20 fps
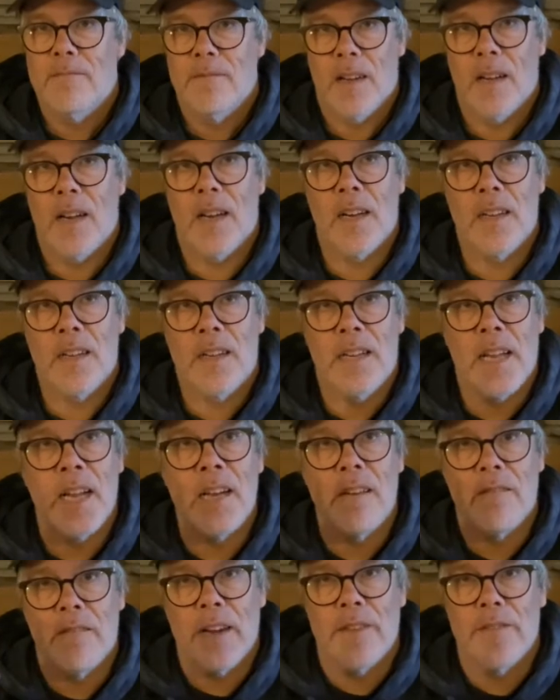
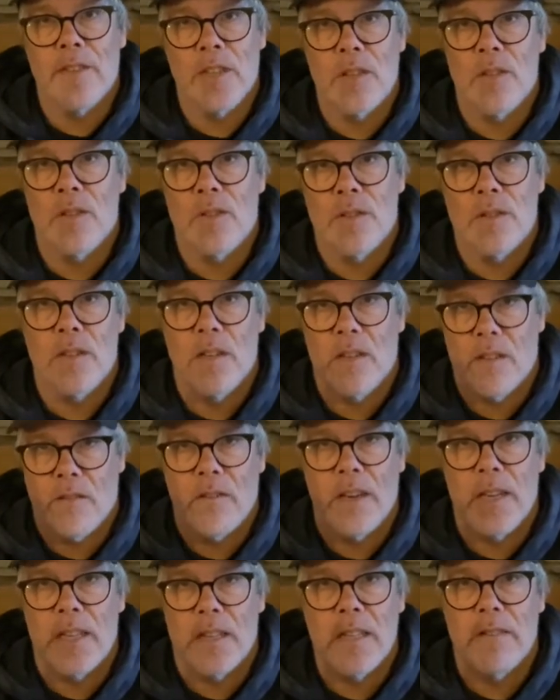gate revenues are
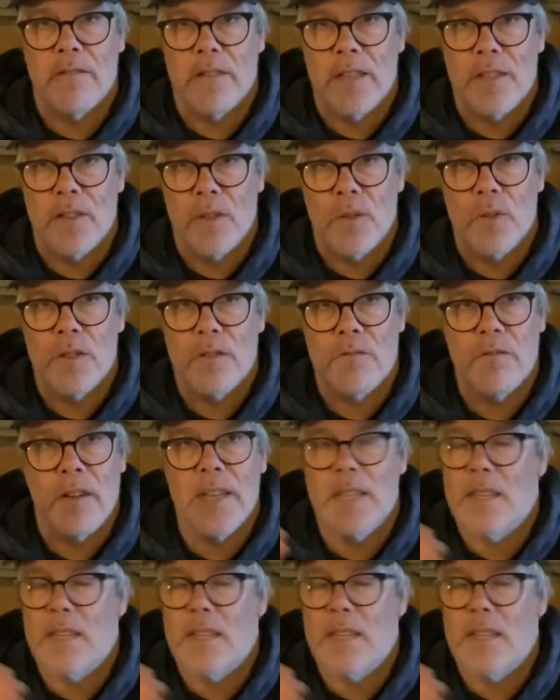greatly reduced, right?